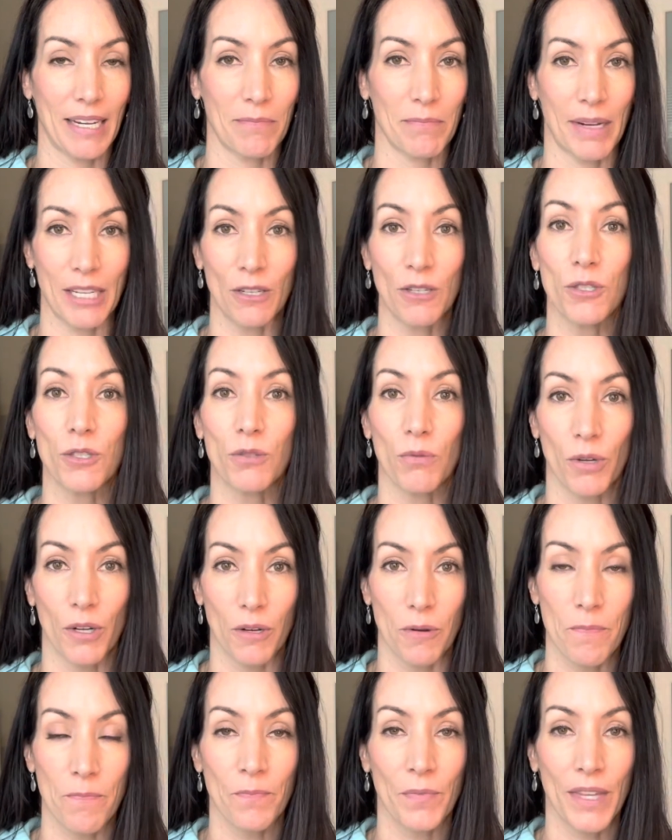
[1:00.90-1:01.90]

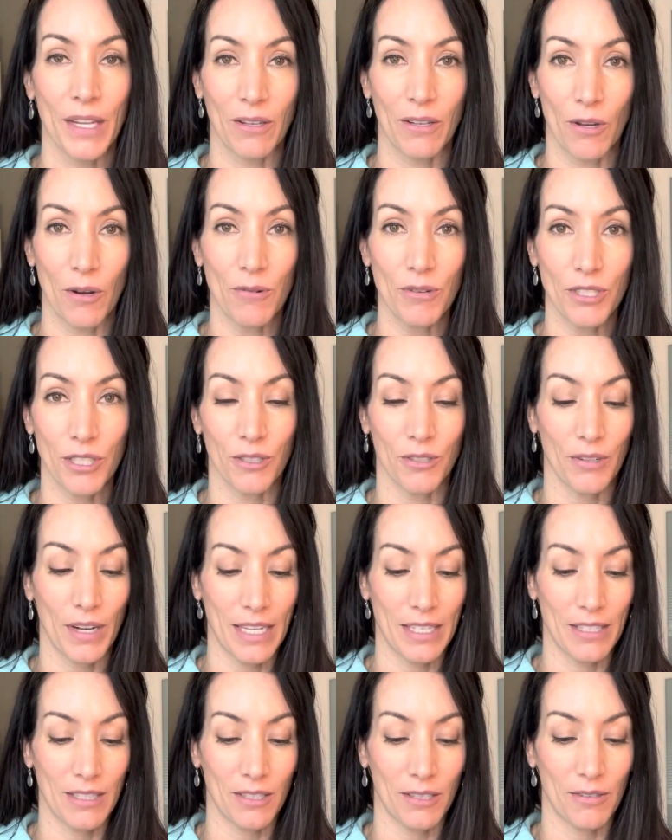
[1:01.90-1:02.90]
usual go-to.
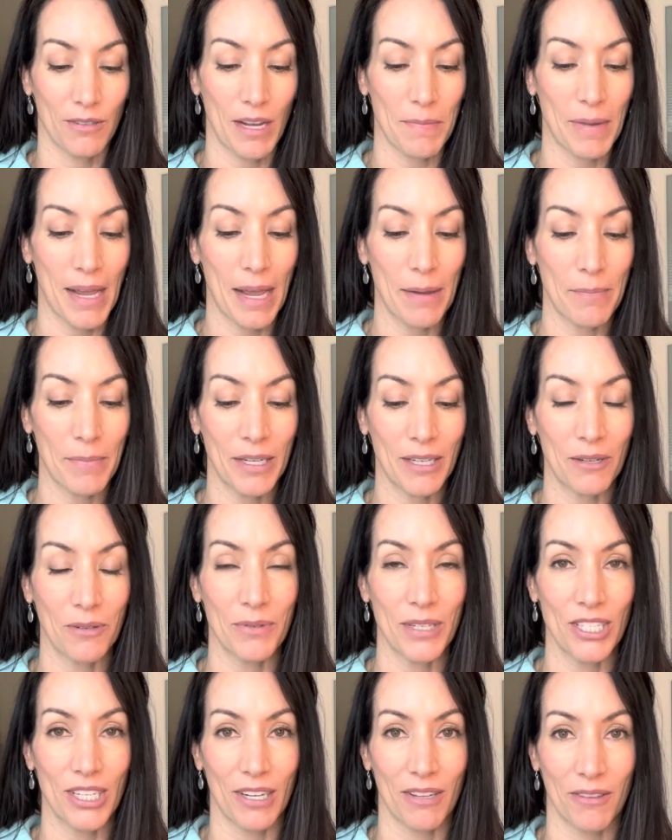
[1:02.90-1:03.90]
And so I'm happy to
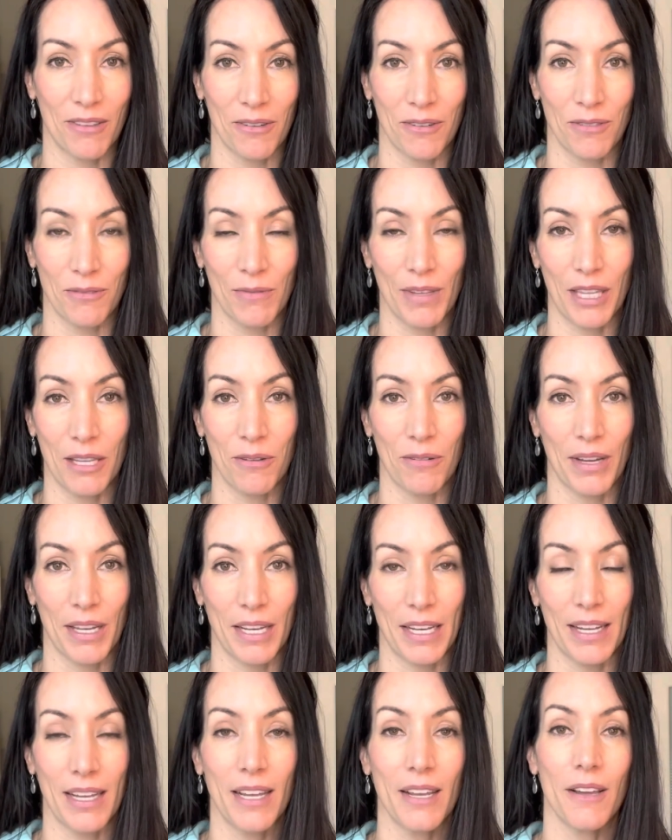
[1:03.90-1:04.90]
always share those with you
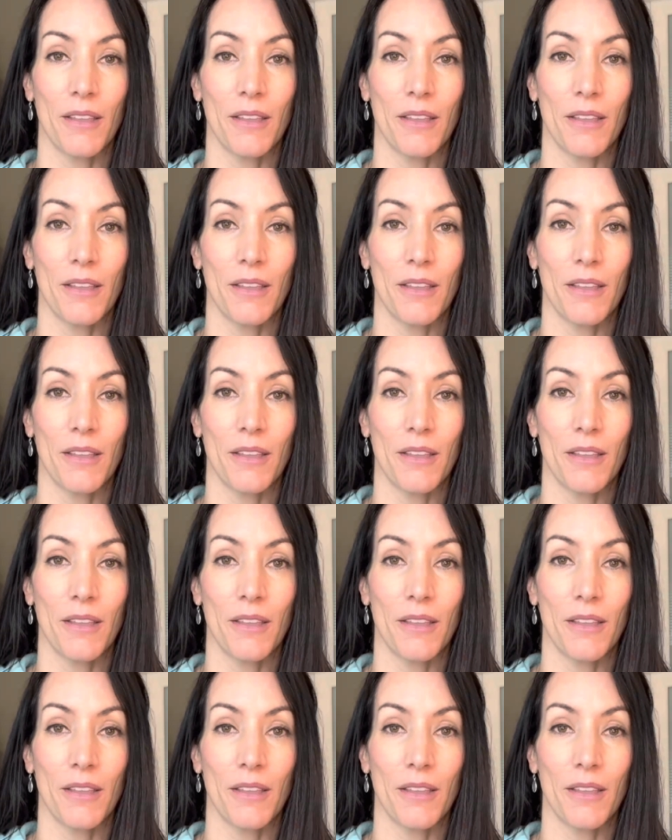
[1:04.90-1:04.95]
on